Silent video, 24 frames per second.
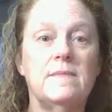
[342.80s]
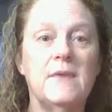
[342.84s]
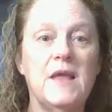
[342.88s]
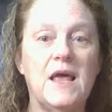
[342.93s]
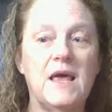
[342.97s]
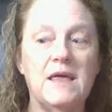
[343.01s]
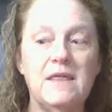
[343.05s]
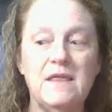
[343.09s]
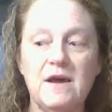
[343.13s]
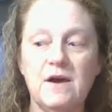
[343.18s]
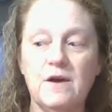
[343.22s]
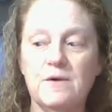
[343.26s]

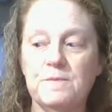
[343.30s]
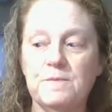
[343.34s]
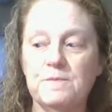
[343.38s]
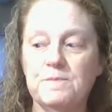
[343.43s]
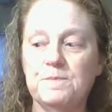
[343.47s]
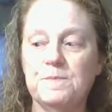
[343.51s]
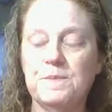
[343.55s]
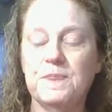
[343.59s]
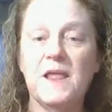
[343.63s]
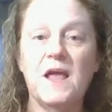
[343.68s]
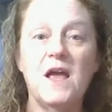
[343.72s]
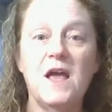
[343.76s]
there,
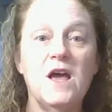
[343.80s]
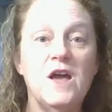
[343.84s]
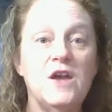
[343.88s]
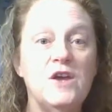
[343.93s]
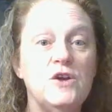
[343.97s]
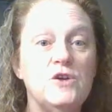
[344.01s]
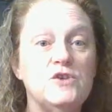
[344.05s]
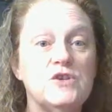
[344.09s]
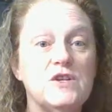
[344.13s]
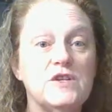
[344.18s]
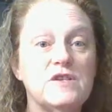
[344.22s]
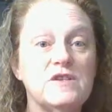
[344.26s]

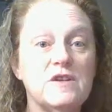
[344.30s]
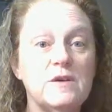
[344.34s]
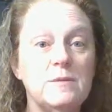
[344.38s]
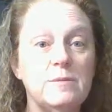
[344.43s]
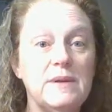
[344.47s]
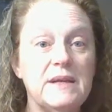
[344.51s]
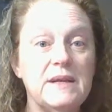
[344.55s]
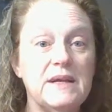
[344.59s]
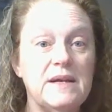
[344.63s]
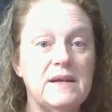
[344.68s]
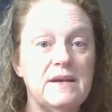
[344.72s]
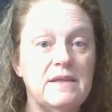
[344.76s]
you just
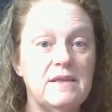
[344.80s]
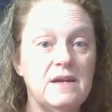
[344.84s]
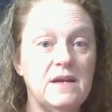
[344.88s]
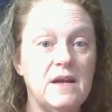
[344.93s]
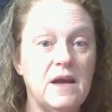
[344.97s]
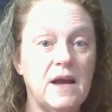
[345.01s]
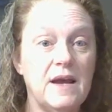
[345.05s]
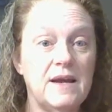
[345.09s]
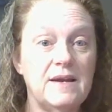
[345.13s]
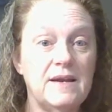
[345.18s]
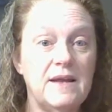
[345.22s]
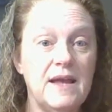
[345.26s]
completed the
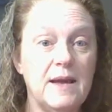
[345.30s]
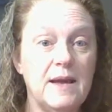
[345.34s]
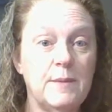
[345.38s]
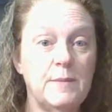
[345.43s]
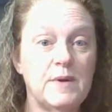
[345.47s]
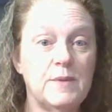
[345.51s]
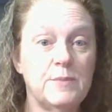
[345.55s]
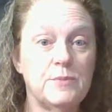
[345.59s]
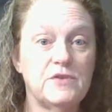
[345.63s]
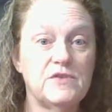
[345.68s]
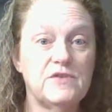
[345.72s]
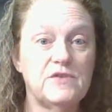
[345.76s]
9
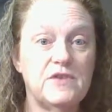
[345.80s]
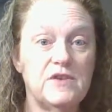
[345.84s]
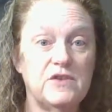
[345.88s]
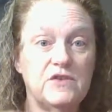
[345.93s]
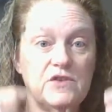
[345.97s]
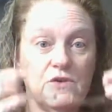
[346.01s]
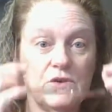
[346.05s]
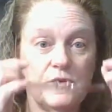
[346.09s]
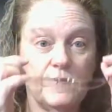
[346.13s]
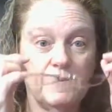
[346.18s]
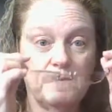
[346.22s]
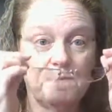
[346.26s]
gamut
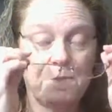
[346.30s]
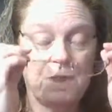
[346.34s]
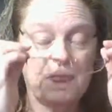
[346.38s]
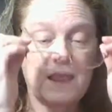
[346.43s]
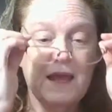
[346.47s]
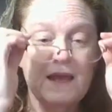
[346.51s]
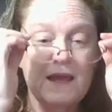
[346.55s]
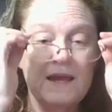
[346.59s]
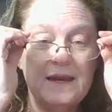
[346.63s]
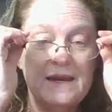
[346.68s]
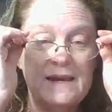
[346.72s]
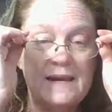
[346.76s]
procedure.
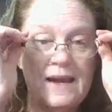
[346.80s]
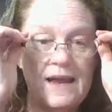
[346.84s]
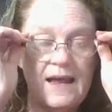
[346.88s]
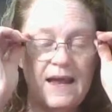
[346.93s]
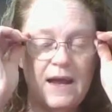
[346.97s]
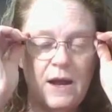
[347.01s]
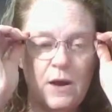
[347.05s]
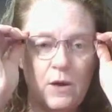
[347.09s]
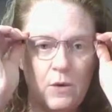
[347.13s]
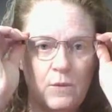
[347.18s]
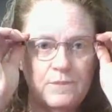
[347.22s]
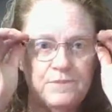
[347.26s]

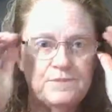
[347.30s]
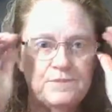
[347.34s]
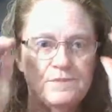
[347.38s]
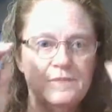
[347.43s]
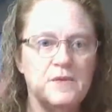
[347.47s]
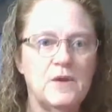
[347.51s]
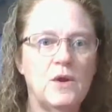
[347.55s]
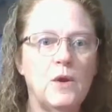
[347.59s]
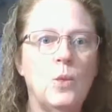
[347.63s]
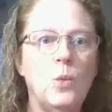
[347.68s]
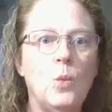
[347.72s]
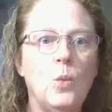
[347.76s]
Now,
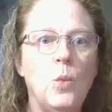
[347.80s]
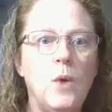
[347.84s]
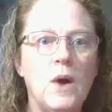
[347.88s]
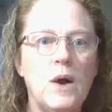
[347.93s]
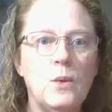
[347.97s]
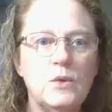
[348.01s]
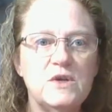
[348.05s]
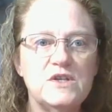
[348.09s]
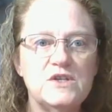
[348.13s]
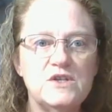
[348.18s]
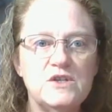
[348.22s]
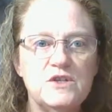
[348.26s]
what
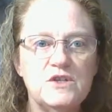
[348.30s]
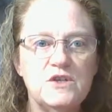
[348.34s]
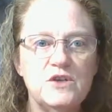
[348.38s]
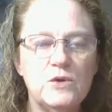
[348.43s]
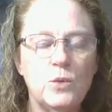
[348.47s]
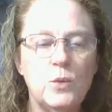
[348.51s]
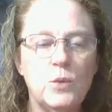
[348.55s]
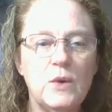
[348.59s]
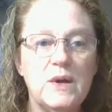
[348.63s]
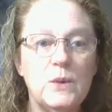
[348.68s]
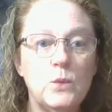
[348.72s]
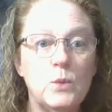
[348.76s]
would you do?
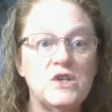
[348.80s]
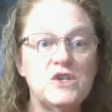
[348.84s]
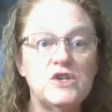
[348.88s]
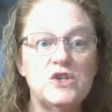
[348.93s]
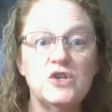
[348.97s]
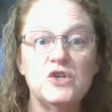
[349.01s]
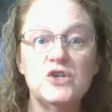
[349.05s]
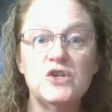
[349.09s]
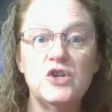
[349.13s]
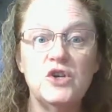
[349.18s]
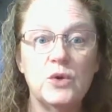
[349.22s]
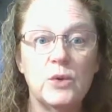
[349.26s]
When would you
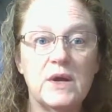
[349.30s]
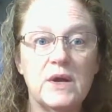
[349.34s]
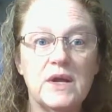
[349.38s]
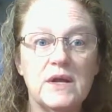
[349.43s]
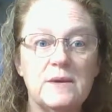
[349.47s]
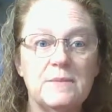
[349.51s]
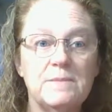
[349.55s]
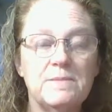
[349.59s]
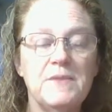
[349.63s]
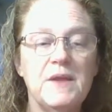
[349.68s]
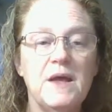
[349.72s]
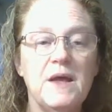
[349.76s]
do it?
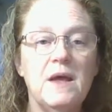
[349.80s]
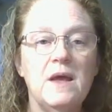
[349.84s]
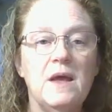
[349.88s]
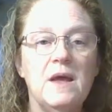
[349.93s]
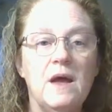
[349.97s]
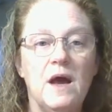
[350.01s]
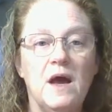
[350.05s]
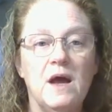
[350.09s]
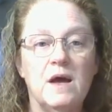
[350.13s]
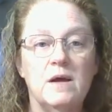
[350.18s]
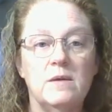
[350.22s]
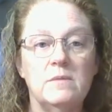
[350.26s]

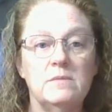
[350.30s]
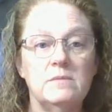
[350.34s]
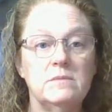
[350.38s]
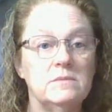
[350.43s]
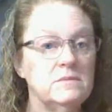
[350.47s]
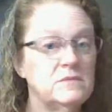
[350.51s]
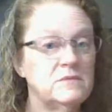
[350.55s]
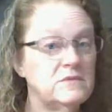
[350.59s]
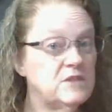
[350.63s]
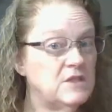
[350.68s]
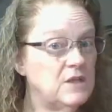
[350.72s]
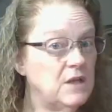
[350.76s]

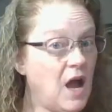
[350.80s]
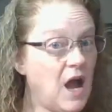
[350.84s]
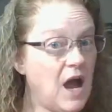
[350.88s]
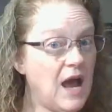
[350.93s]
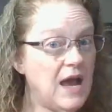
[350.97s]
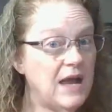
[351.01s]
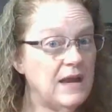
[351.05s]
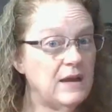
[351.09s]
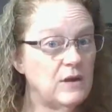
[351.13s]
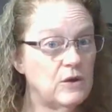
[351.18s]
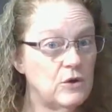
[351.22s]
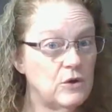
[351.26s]

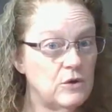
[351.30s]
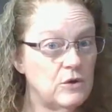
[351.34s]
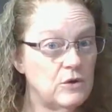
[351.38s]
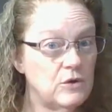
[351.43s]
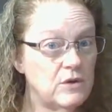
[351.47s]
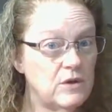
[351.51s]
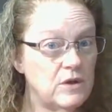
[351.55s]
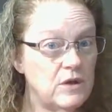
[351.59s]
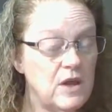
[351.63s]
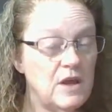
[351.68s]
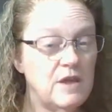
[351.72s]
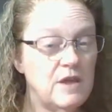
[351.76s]
I
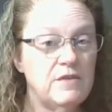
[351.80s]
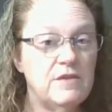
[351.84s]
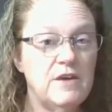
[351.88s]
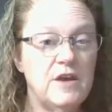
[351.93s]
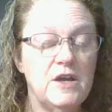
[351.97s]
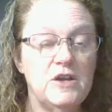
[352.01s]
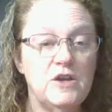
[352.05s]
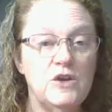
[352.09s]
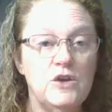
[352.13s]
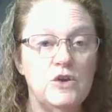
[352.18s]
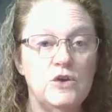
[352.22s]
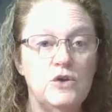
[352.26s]
learned that
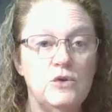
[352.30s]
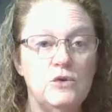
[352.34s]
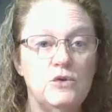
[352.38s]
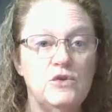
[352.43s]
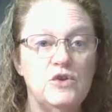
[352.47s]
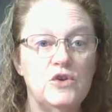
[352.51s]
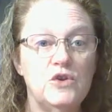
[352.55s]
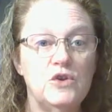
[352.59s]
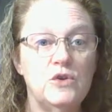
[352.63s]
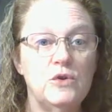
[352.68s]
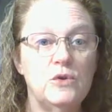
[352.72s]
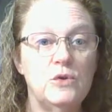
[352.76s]
you
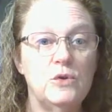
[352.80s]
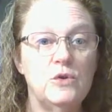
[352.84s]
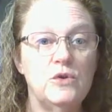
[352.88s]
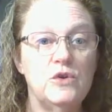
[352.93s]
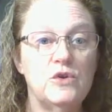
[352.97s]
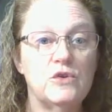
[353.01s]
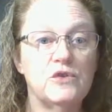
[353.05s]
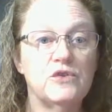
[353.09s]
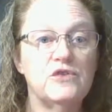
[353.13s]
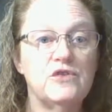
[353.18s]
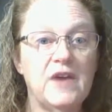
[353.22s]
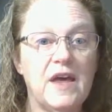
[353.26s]
do
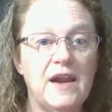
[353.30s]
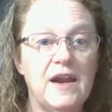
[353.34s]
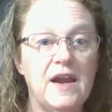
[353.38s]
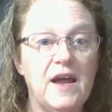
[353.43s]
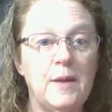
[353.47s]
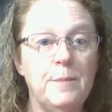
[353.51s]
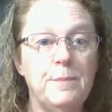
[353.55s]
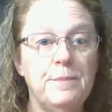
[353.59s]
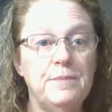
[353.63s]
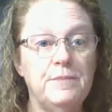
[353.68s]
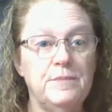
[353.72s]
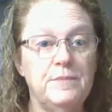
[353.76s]
your
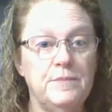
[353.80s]
setup,